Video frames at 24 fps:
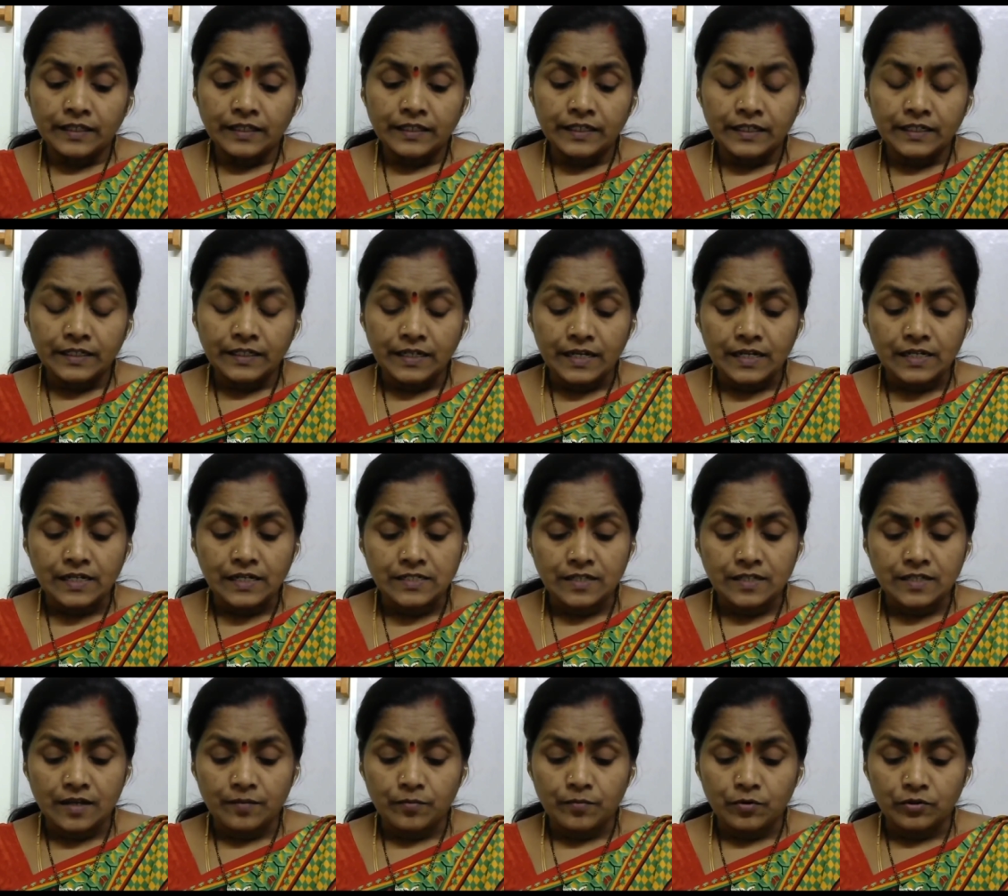The
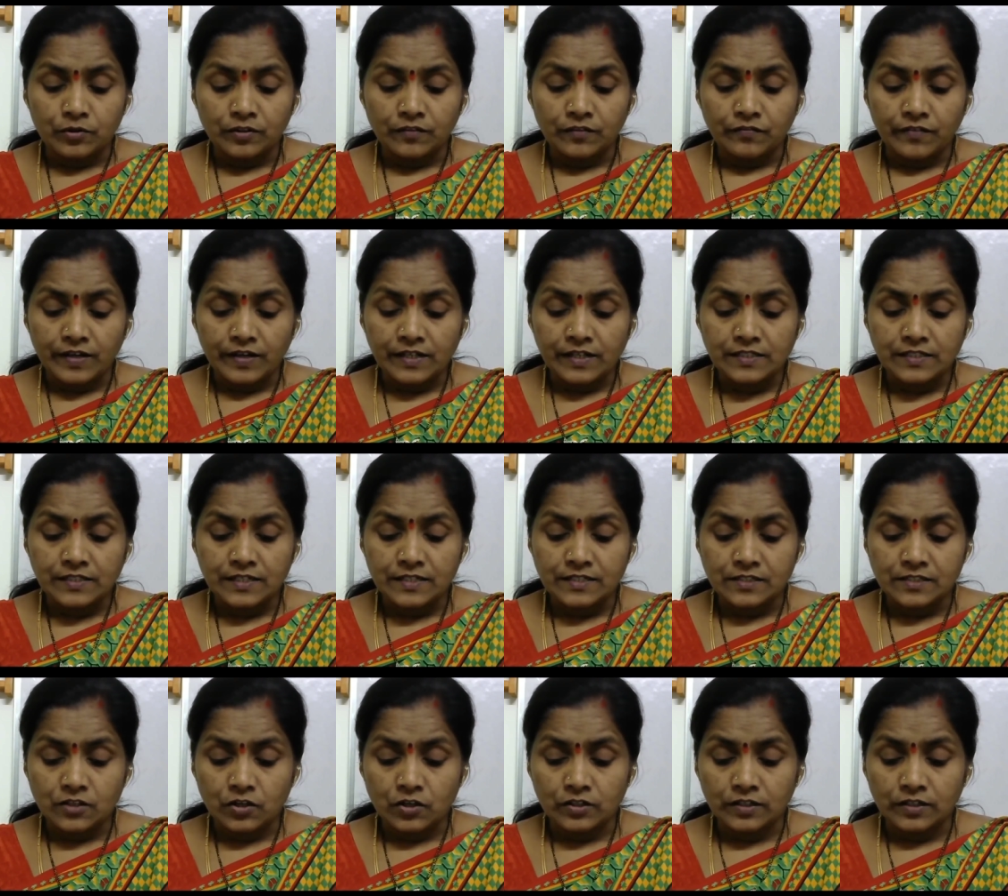details about the five
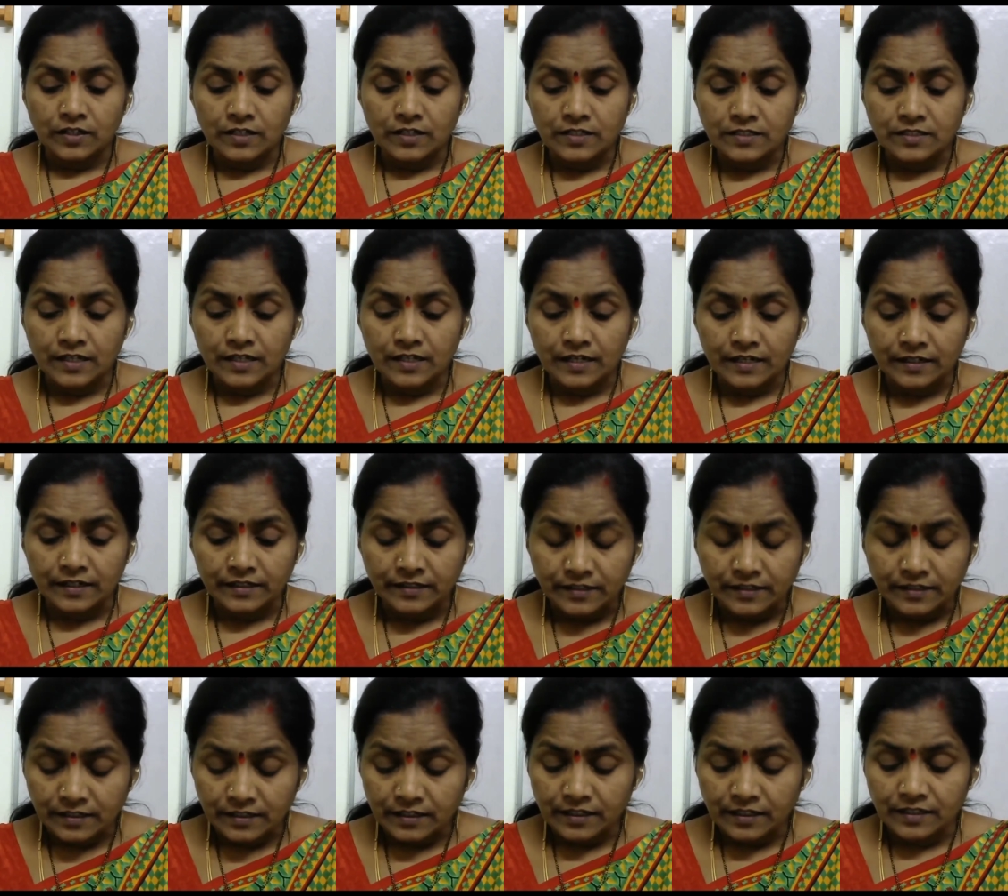sense organs are
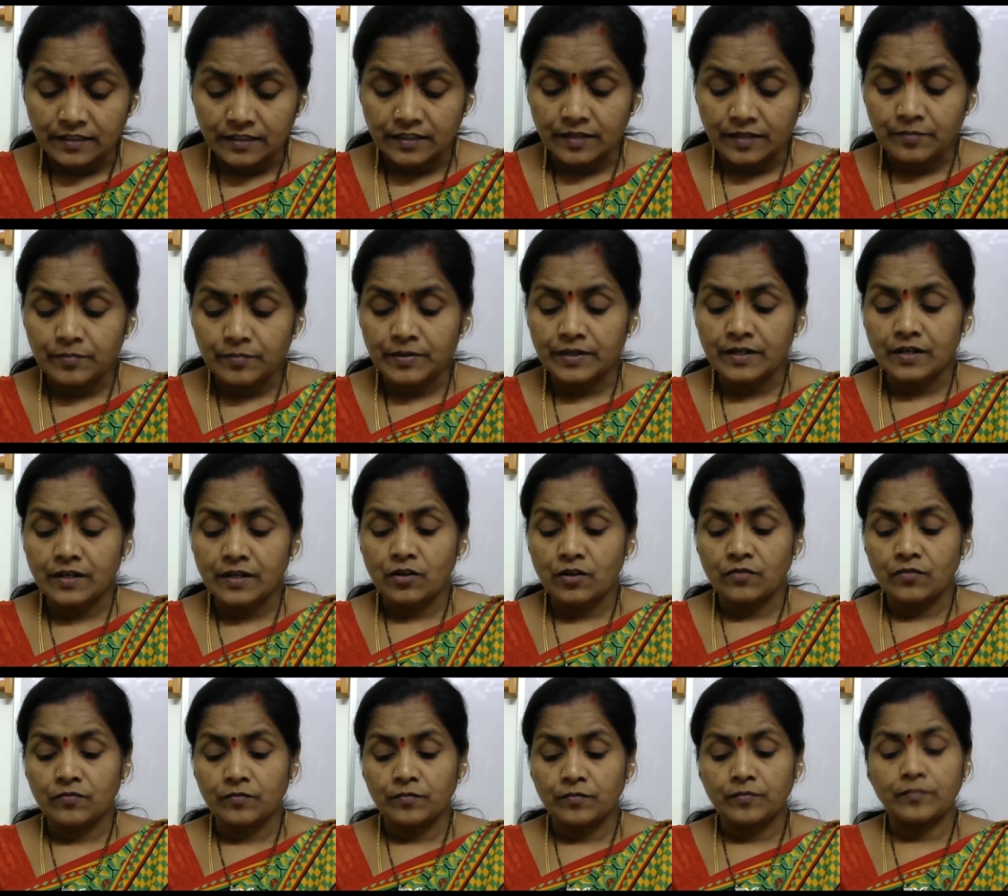written in the middle
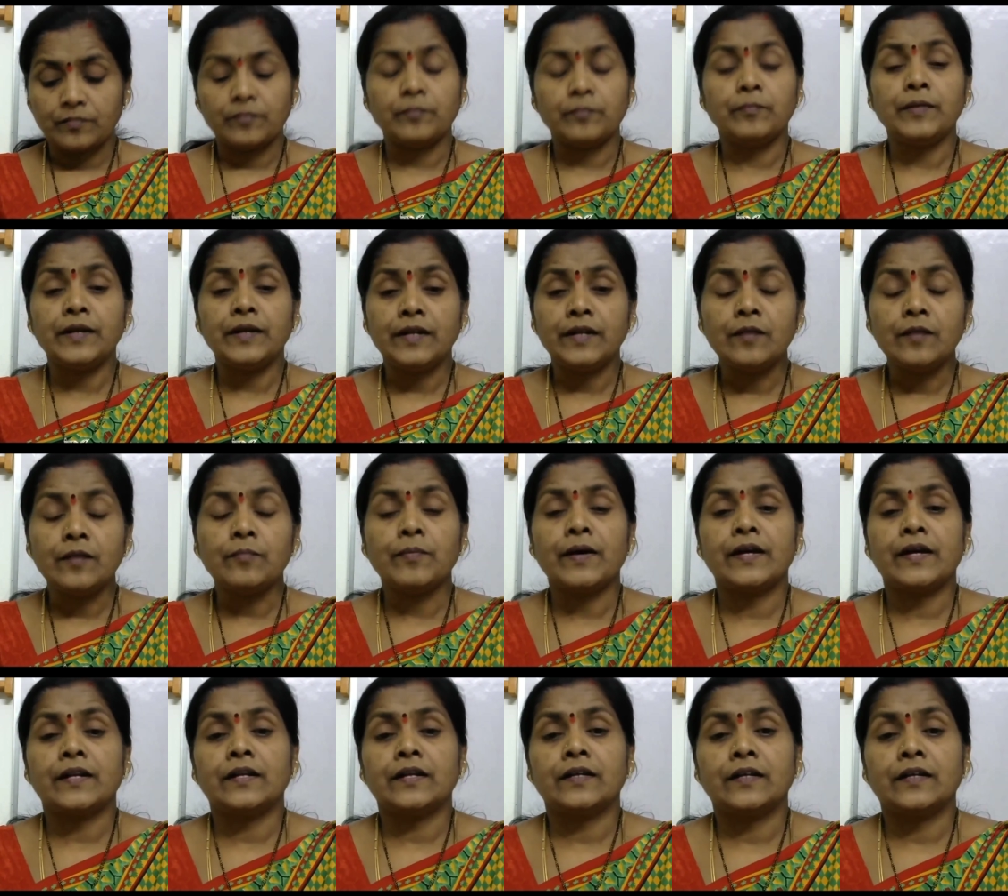of middle
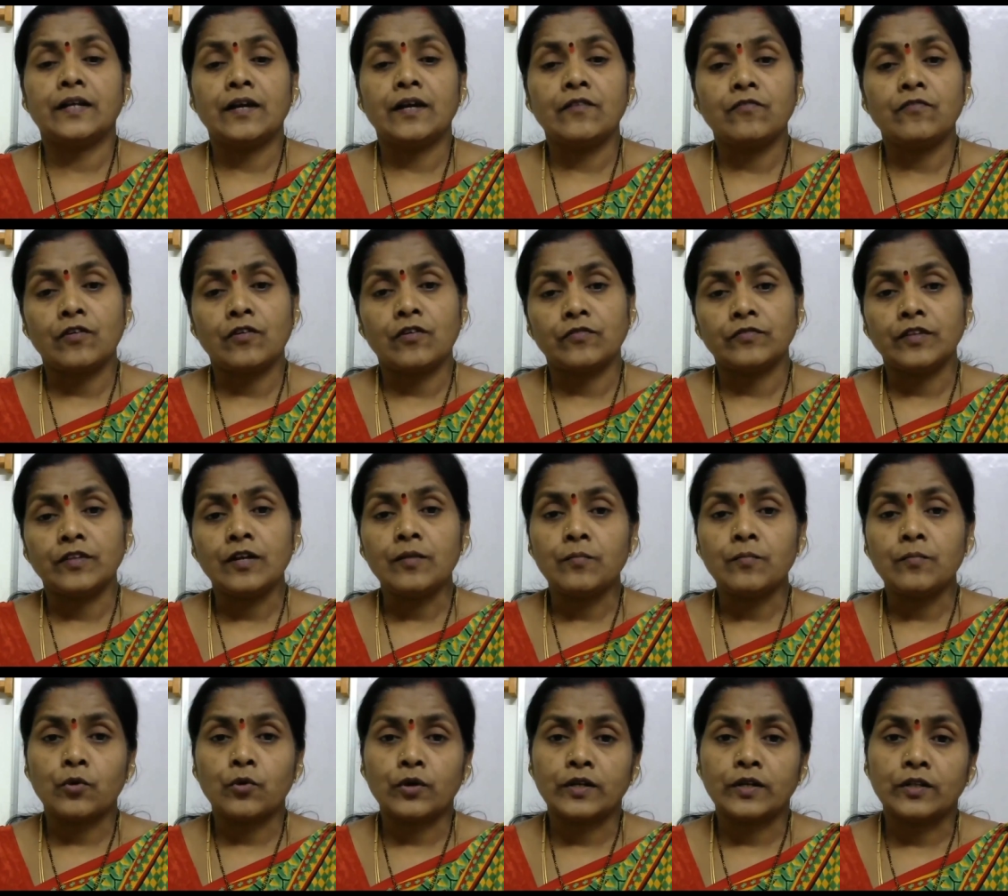paragraph of the
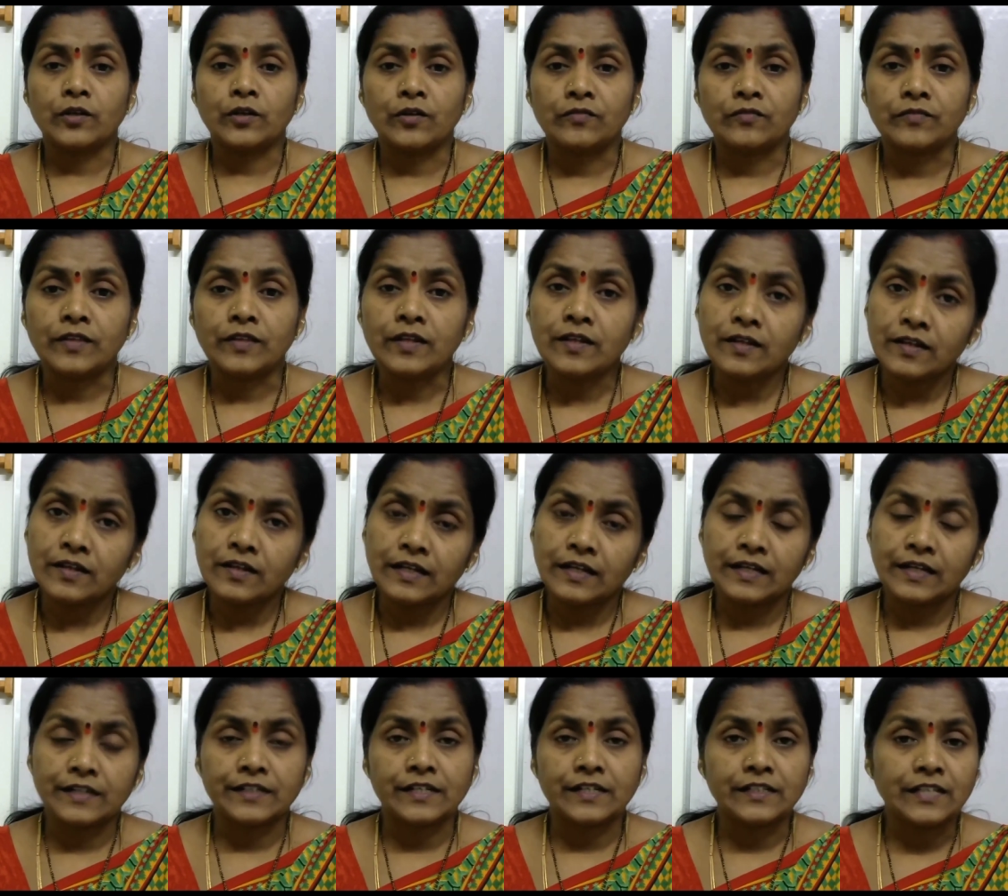body of the
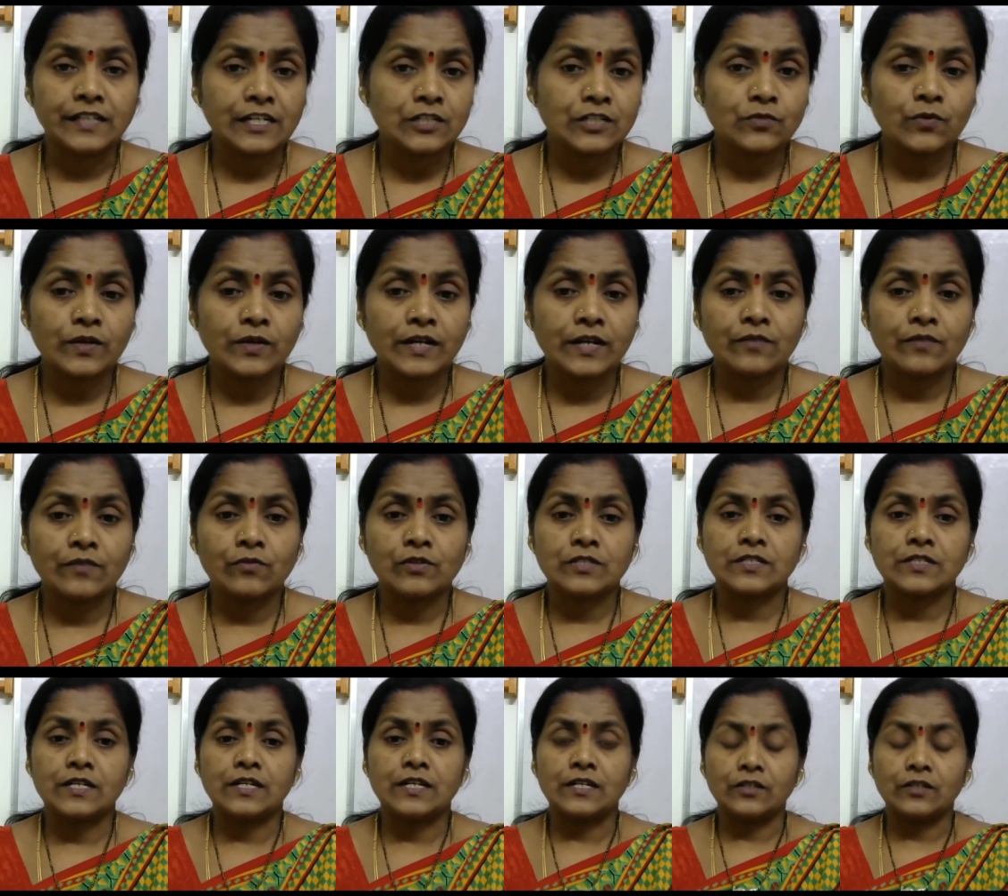letter. That's what I
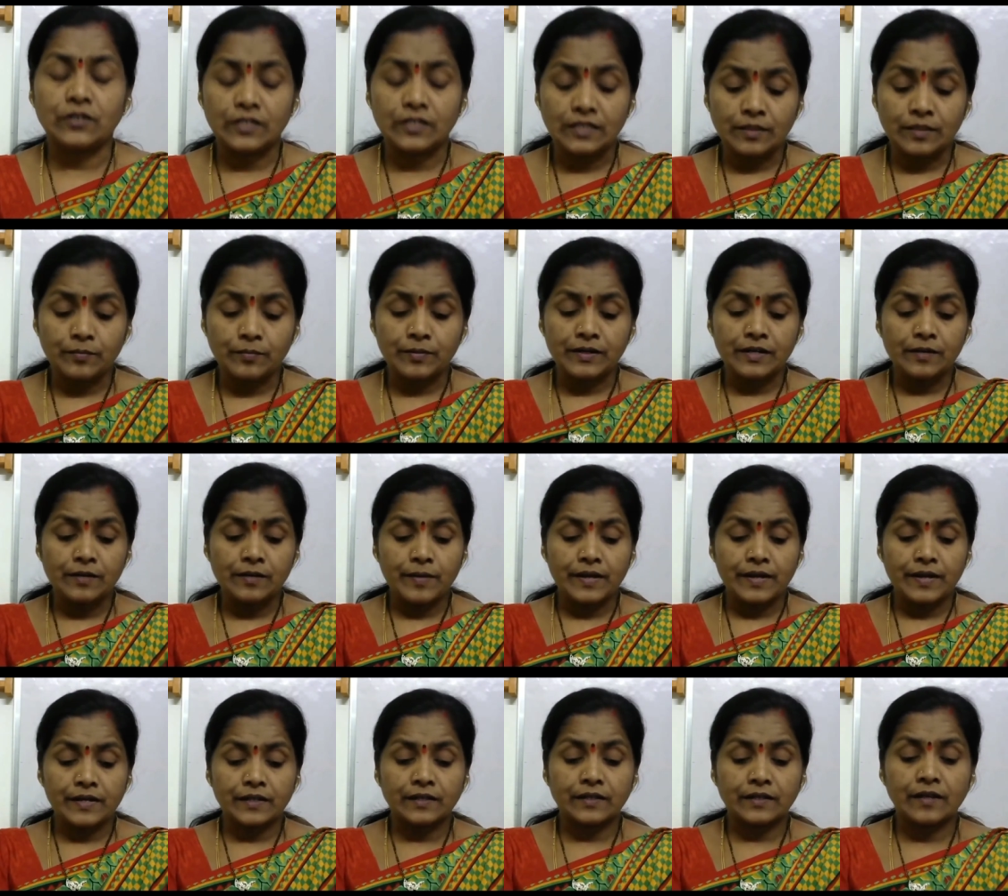was telling. In the middle
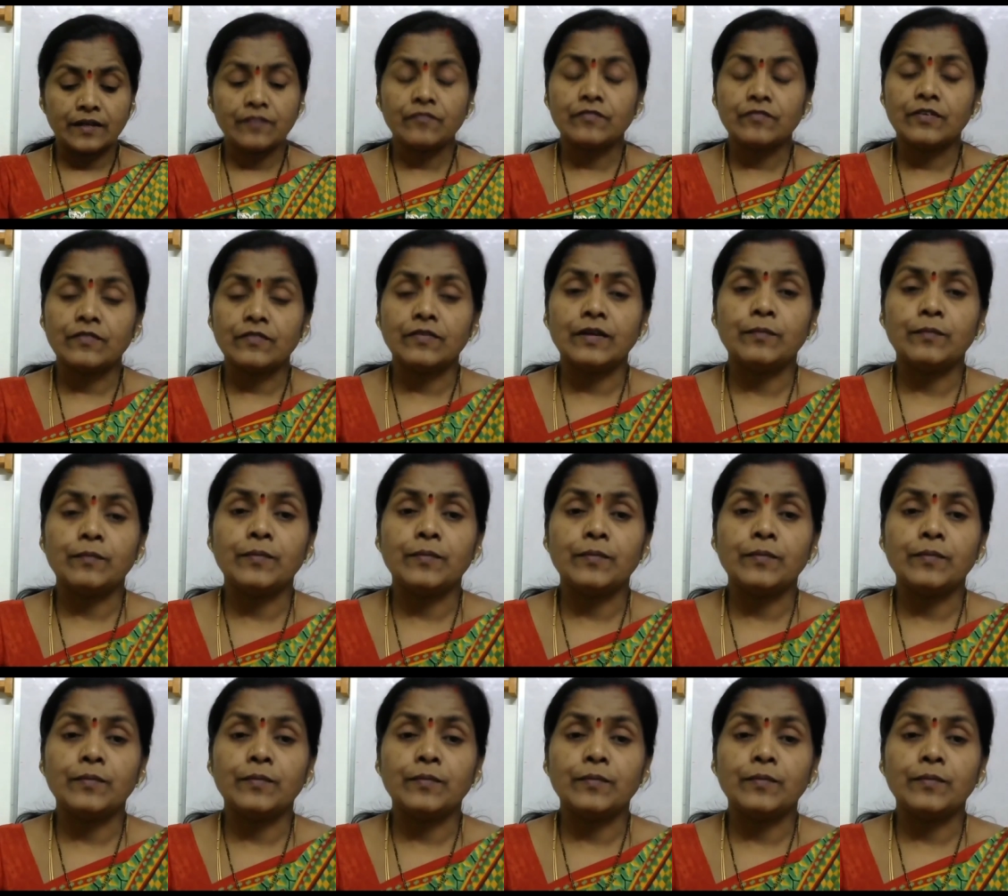paragraph, we